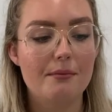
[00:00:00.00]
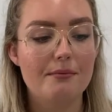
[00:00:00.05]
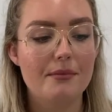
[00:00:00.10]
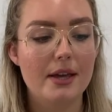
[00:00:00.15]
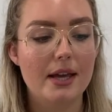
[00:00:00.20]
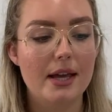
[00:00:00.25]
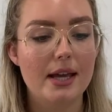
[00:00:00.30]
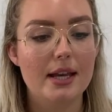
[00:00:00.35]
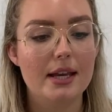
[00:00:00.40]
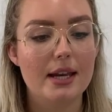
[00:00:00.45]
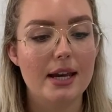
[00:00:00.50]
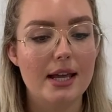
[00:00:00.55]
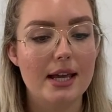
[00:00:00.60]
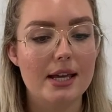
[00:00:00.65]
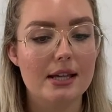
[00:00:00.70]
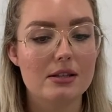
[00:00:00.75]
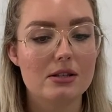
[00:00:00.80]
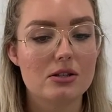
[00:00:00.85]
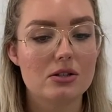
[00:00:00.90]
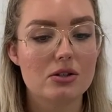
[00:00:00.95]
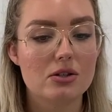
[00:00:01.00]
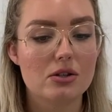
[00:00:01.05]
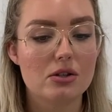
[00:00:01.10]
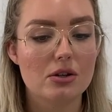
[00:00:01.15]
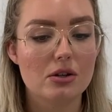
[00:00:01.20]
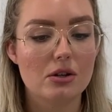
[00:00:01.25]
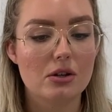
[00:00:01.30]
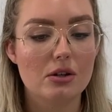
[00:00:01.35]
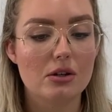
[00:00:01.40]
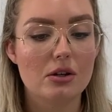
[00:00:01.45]
It needs
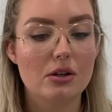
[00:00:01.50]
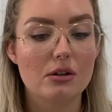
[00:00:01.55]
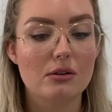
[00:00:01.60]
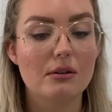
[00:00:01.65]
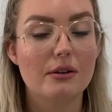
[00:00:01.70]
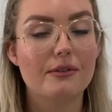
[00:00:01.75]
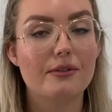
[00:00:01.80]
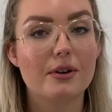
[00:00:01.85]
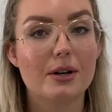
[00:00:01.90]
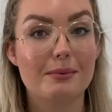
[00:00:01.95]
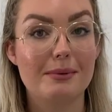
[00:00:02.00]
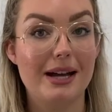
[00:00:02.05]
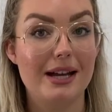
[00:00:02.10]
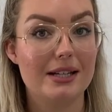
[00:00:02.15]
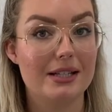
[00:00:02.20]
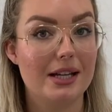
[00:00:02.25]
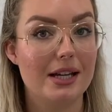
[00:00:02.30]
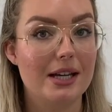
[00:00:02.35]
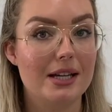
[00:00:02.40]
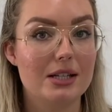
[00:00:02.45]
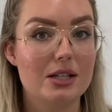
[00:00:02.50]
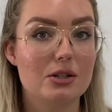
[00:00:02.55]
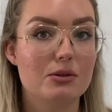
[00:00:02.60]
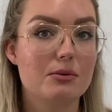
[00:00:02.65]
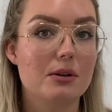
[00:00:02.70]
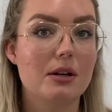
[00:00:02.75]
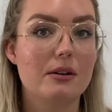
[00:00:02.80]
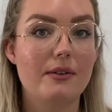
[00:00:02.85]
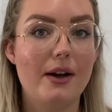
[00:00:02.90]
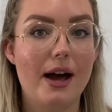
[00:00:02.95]
to cure for about 10 to
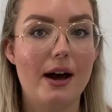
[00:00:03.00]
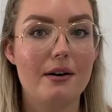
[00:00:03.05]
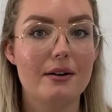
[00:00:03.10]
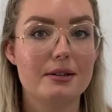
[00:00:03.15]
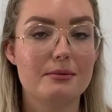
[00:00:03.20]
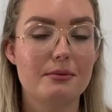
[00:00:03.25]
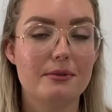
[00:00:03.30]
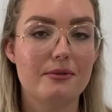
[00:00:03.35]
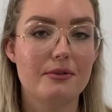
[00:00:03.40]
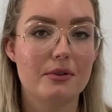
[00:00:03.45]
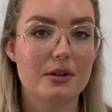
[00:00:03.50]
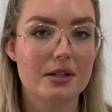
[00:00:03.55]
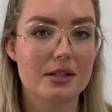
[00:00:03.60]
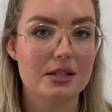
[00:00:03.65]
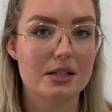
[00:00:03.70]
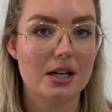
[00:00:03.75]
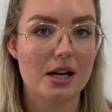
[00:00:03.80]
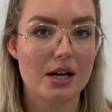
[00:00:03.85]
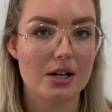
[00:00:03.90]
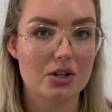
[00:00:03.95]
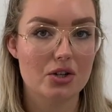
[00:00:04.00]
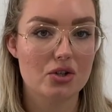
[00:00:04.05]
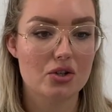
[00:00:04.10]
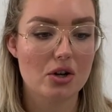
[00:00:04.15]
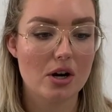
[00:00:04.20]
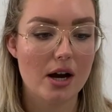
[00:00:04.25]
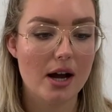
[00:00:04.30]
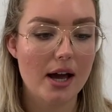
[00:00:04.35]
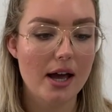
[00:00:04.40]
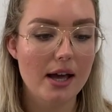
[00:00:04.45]
12 hours before it's touch
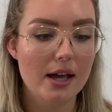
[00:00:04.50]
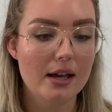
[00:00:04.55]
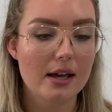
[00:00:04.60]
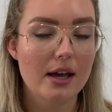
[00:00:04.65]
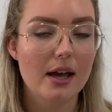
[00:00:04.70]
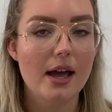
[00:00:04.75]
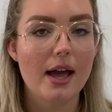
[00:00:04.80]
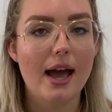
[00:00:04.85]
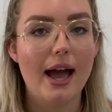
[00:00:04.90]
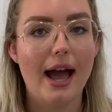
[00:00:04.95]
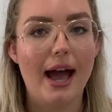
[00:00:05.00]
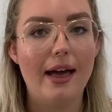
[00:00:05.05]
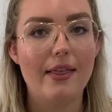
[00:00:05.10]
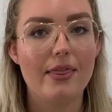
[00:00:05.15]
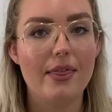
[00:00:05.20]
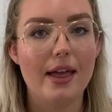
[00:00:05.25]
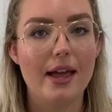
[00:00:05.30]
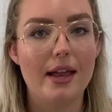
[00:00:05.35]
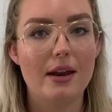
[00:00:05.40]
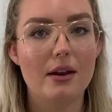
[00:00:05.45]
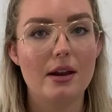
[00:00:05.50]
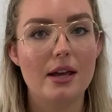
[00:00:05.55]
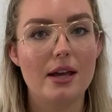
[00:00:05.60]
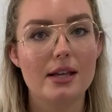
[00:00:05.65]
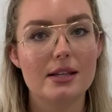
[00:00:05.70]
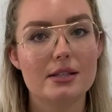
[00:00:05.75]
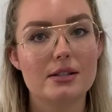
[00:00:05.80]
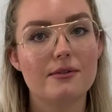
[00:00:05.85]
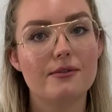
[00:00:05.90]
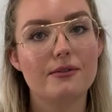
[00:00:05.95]
dry, and then
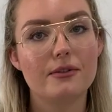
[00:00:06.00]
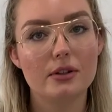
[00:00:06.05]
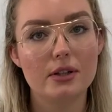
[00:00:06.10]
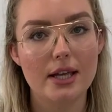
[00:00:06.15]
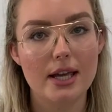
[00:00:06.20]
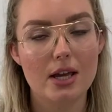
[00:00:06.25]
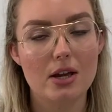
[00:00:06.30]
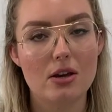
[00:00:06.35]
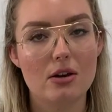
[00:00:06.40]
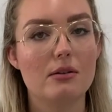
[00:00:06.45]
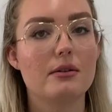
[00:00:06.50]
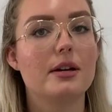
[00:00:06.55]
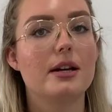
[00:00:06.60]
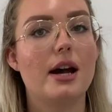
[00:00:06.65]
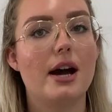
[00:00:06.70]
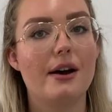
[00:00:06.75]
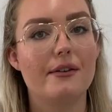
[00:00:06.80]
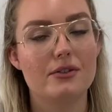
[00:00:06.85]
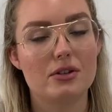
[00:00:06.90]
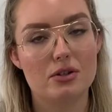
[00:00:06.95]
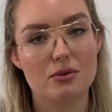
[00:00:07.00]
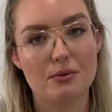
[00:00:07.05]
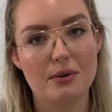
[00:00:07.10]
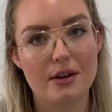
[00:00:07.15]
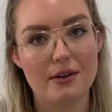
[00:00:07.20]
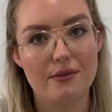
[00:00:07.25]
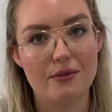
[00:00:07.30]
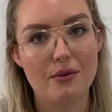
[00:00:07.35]
it's fully cured after 24